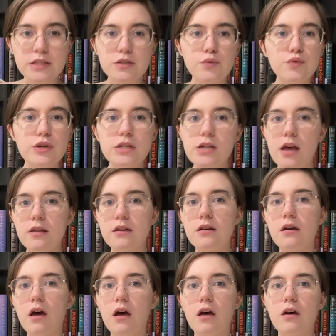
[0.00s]
It's a
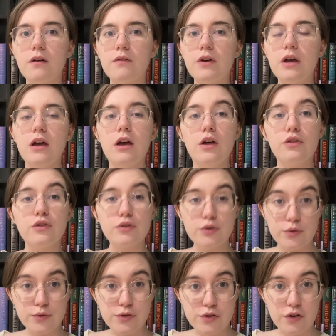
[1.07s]
retelling of The
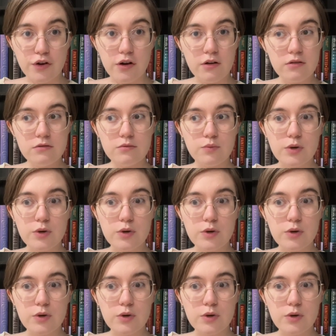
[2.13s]
Goose Girl,